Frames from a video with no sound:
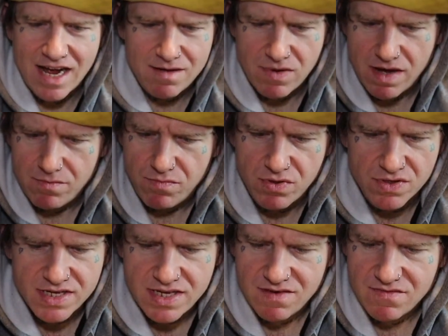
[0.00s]
I, I
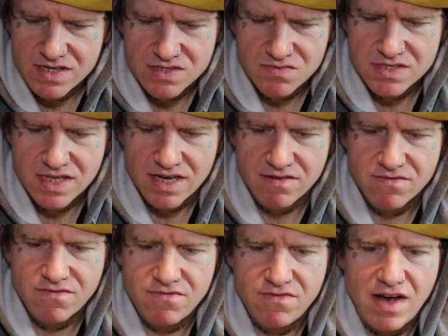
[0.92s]
believe this was like
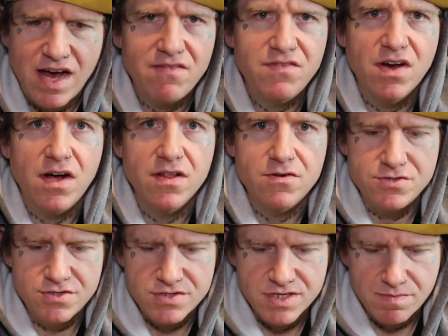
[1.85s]

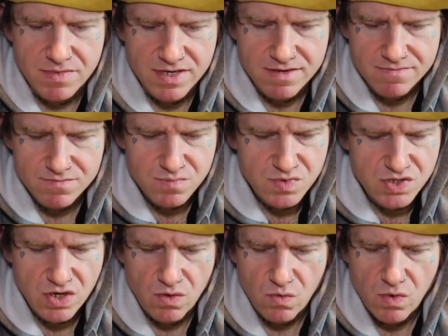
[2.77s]
$5 or something.
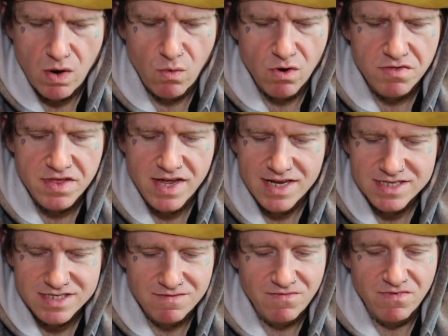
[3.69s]
So well worth it. it
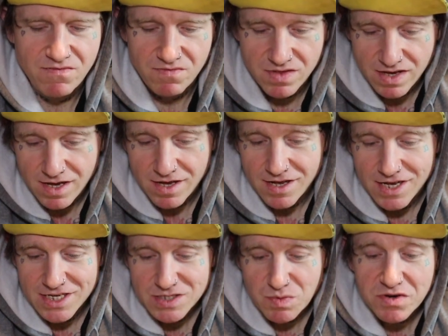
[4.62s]
has
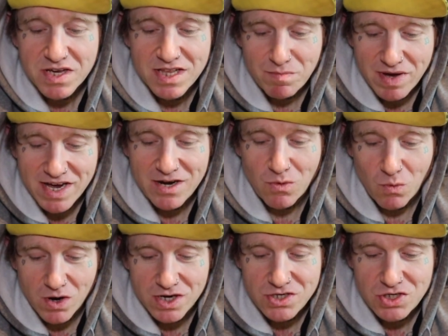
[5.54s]
Smokey and the Bandit
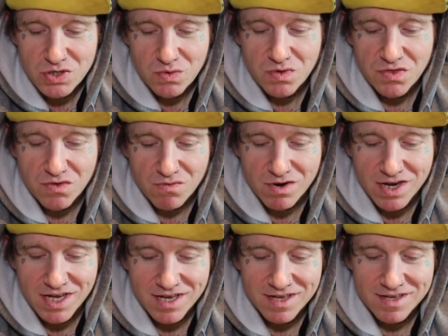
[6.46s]
1, 2, and 3.